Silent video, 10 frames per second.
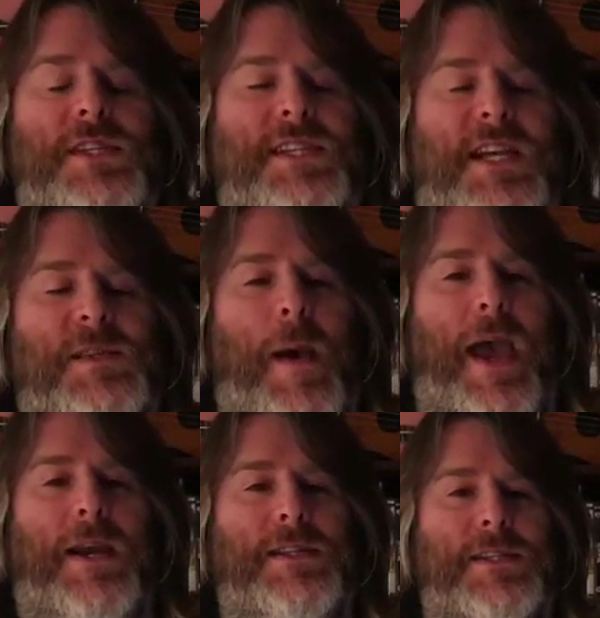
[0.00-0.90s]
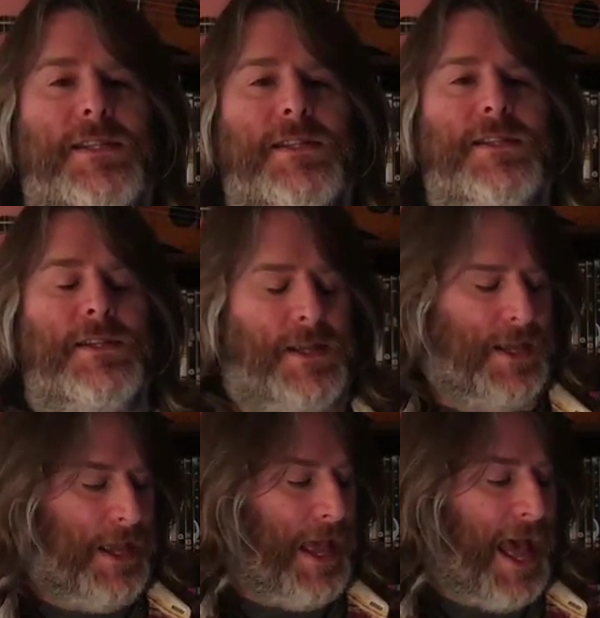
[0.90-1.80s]
Suspects,
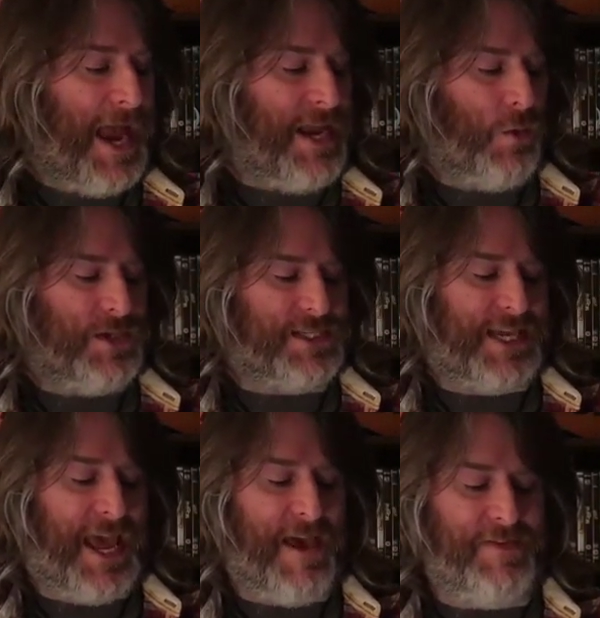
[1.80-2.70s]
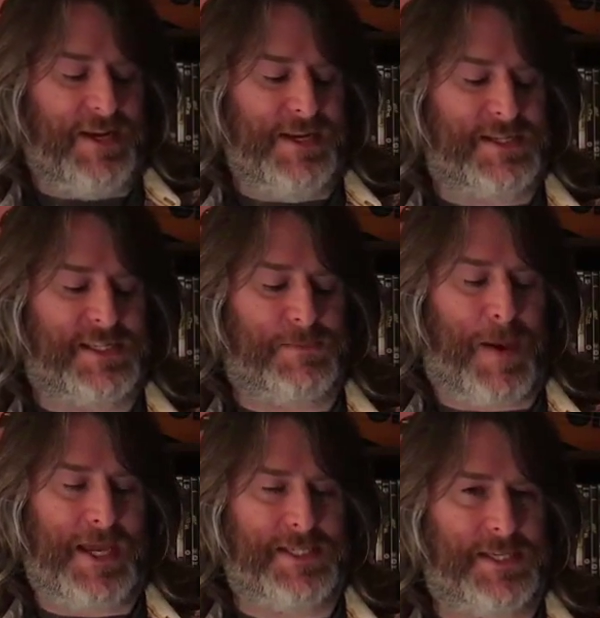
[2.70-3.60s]
and it was Kevin
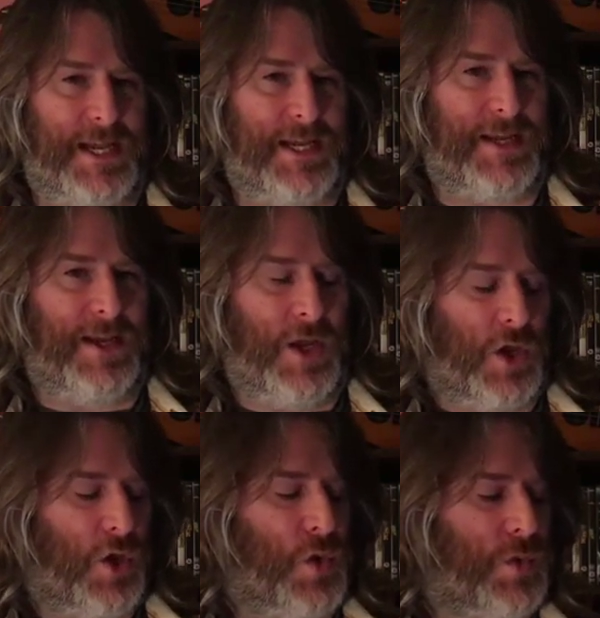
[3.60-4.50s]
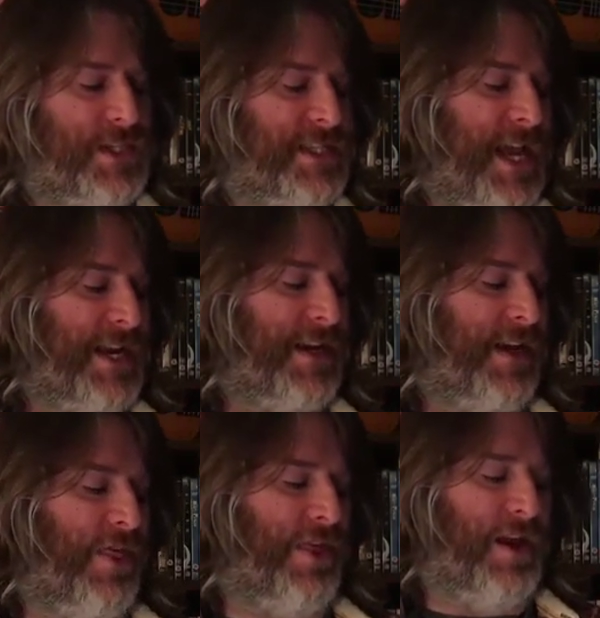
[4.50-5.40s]
Spacey who said
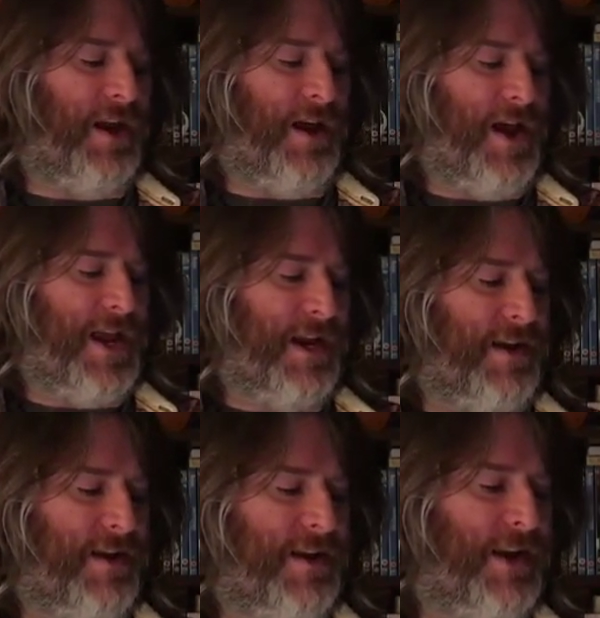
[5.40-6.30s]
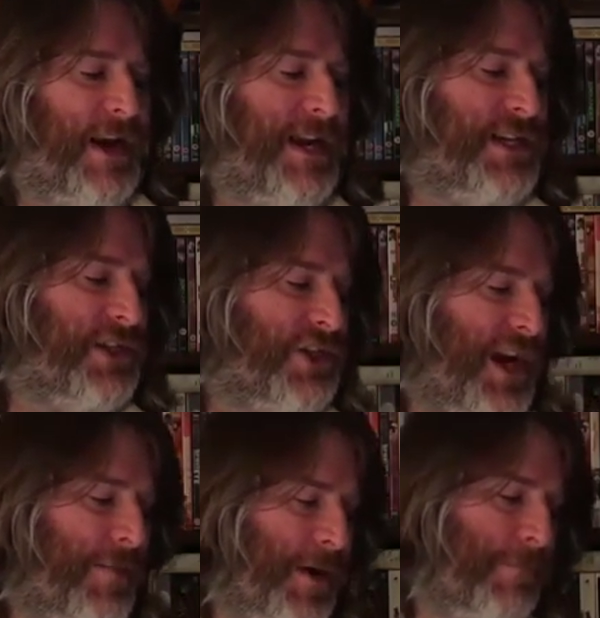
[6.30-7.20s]
the line, ladies and
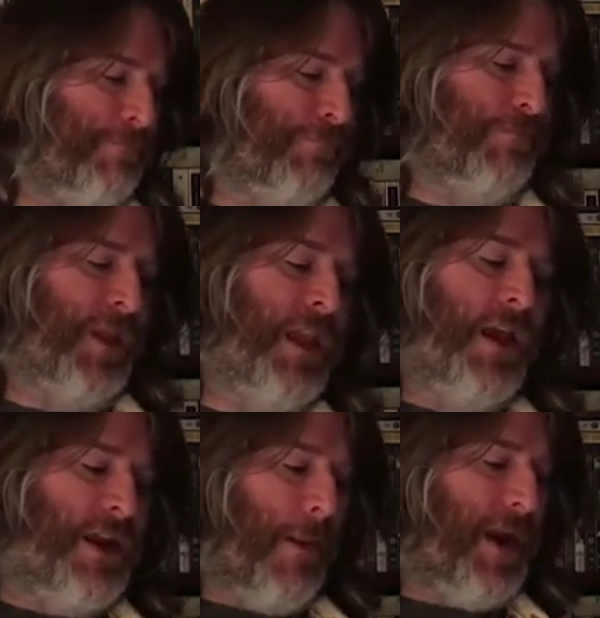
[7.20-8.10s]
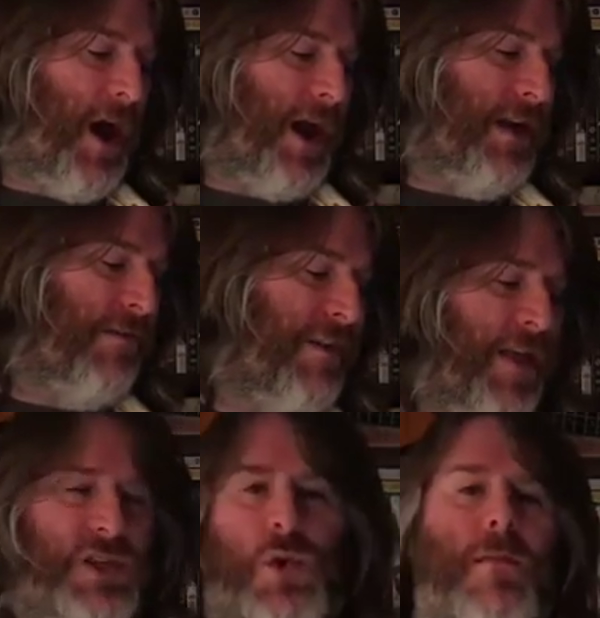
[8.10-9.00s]
gentlemen. Number 9,
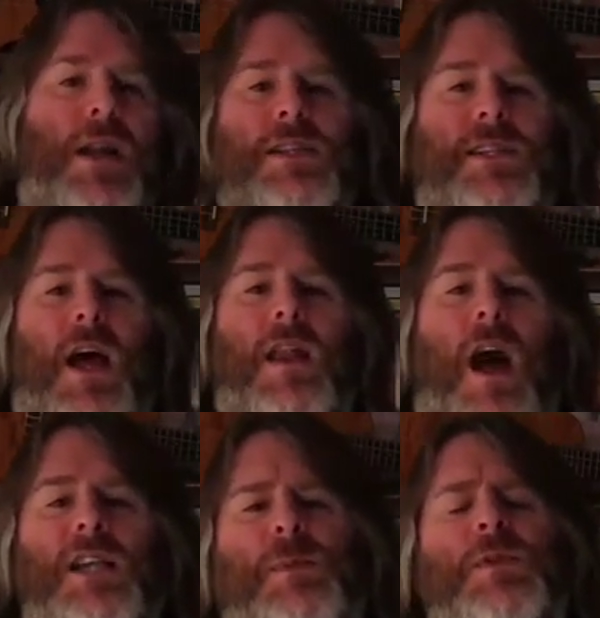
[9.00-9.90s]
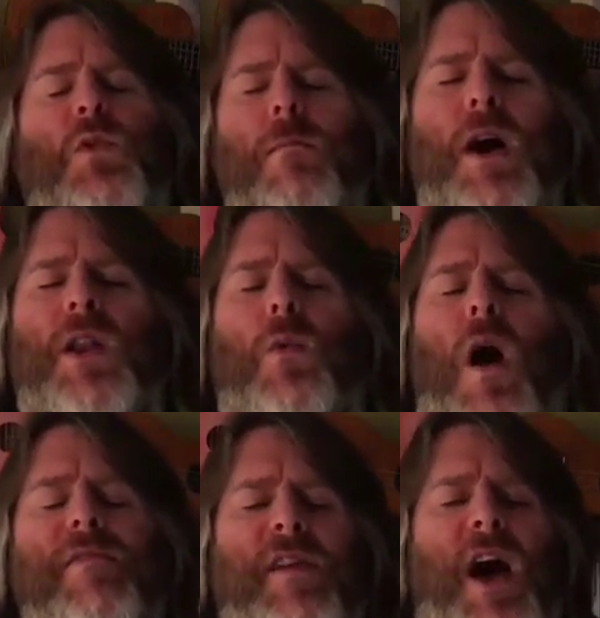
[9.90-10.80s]
father to a murdered son, husband to a murdered
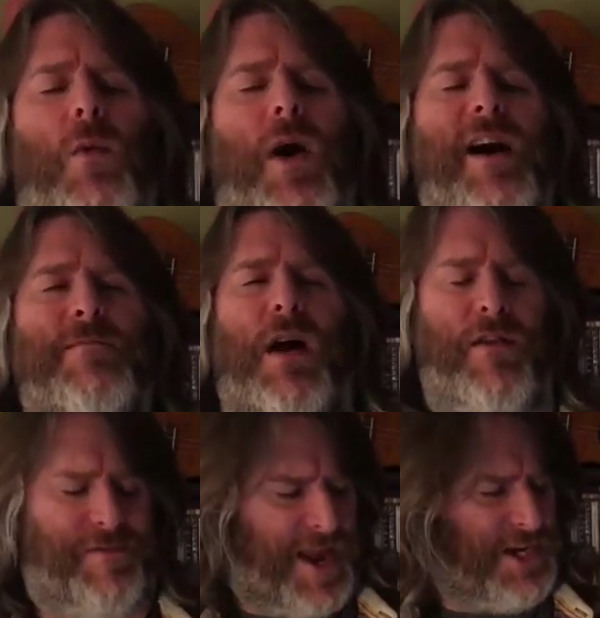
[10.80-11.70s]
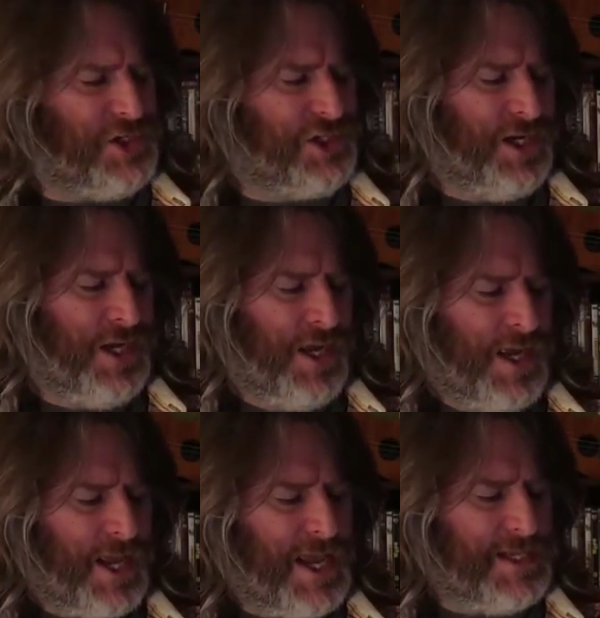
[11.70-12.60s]
wife, and I will have my revenge
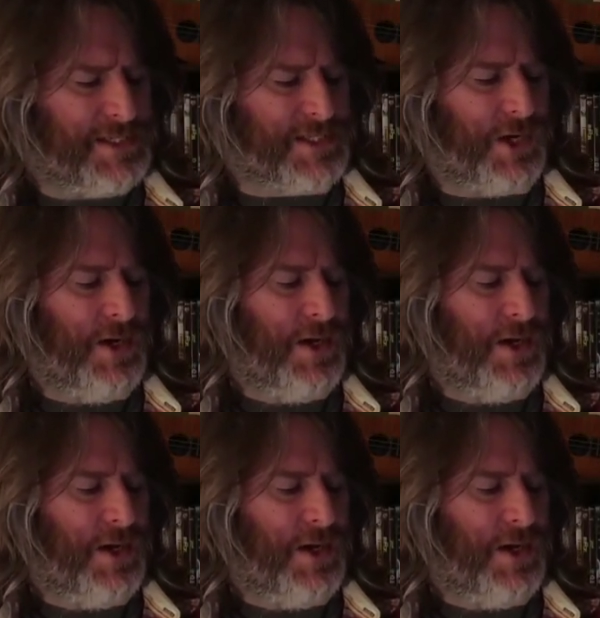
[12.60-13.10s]
is